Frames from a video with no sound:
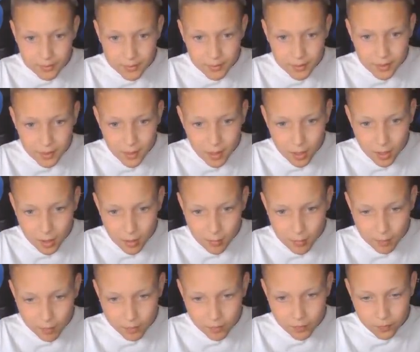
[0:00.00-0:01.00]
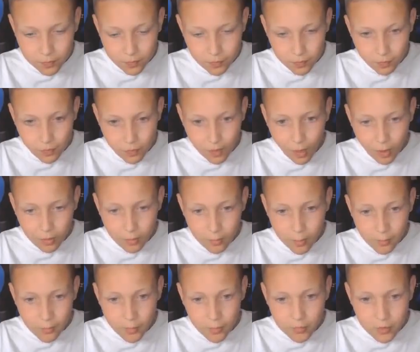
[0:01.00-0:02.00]
it, um, I
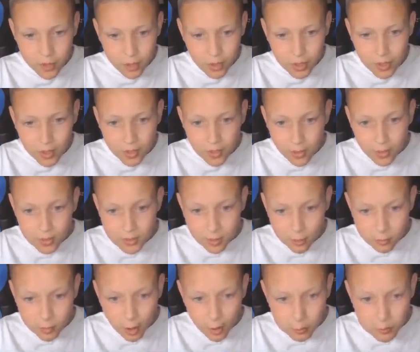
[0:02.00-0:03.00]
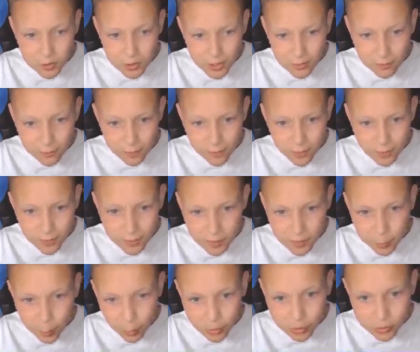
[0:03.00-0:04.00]
remembered that sometimes if the
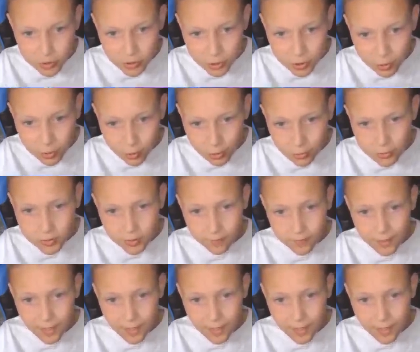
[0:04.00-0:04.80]
spawners are too close to the